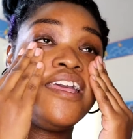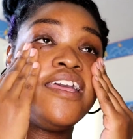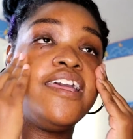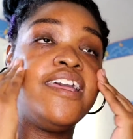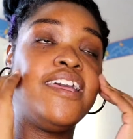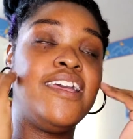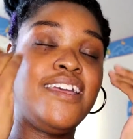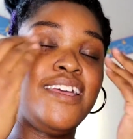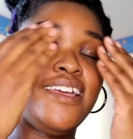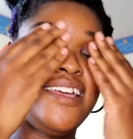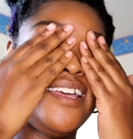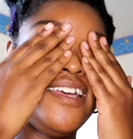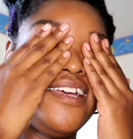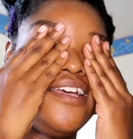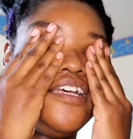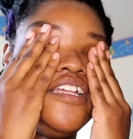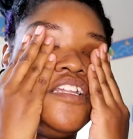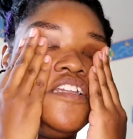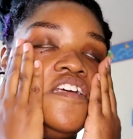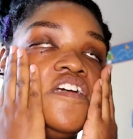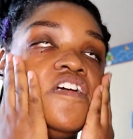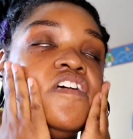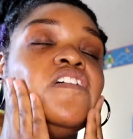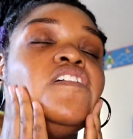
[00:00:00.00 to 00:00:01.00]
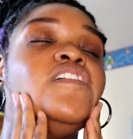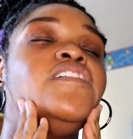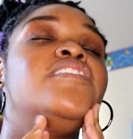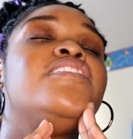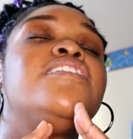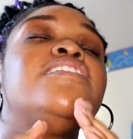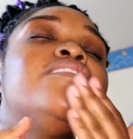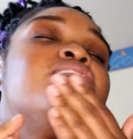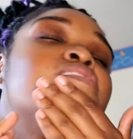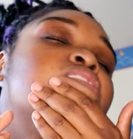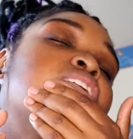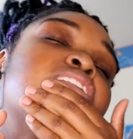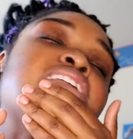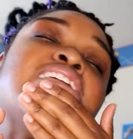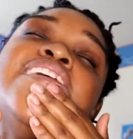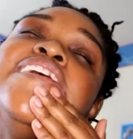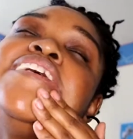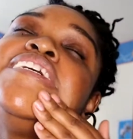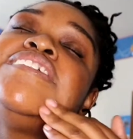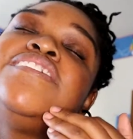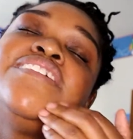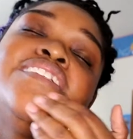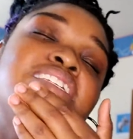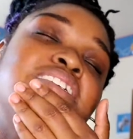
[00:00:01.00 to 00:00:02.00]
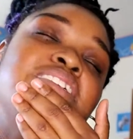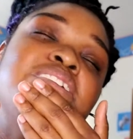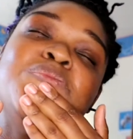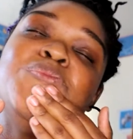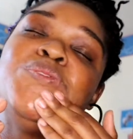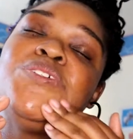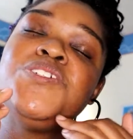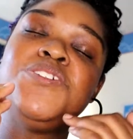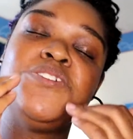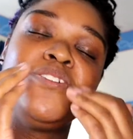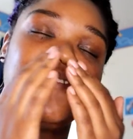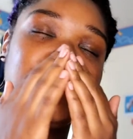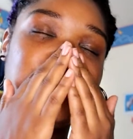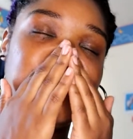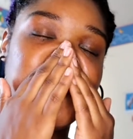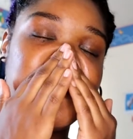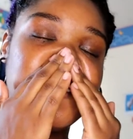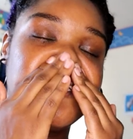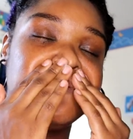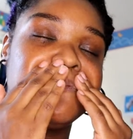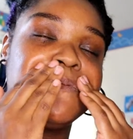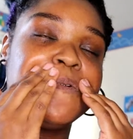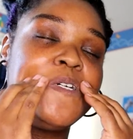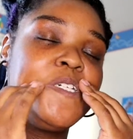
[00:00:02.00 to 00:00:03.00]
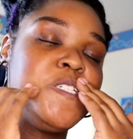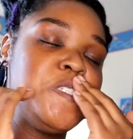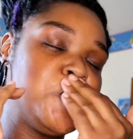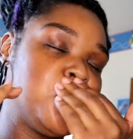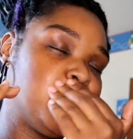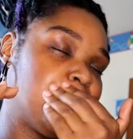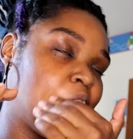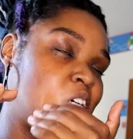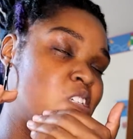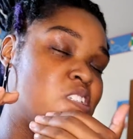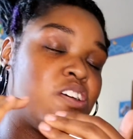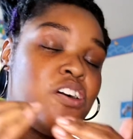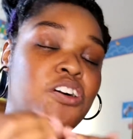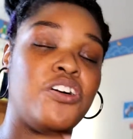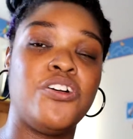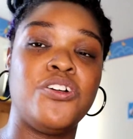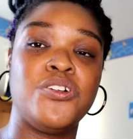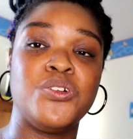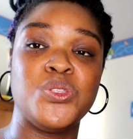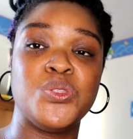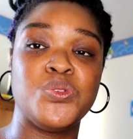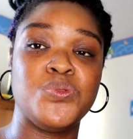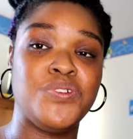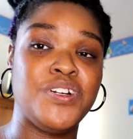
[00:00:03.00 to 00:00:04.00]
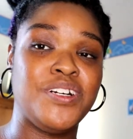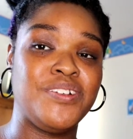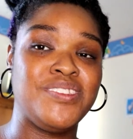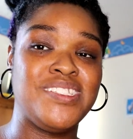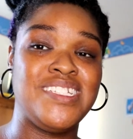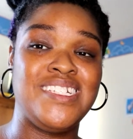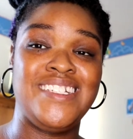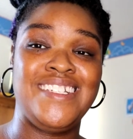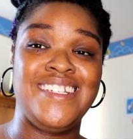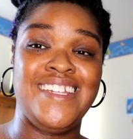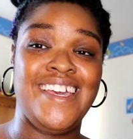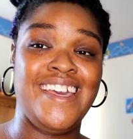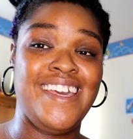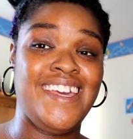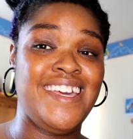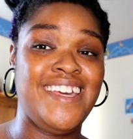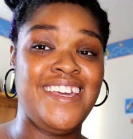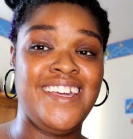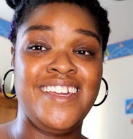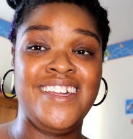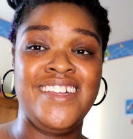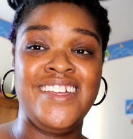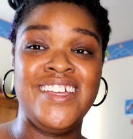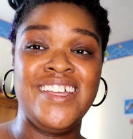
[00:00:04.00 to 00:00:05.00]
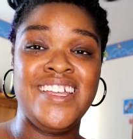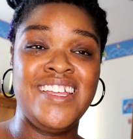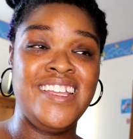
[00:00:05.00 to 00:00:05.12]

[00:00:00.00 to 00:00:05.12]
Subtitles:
And it just keeps your face moisturized all throughout the day.